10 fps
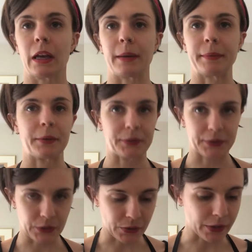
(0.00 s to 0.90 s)
I'm not
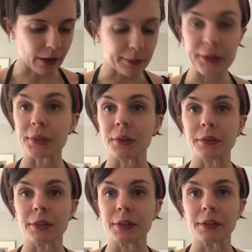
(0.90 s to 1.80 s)
really sure how much salt
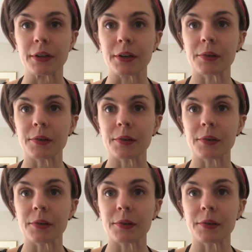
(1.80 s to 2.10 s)
is in here.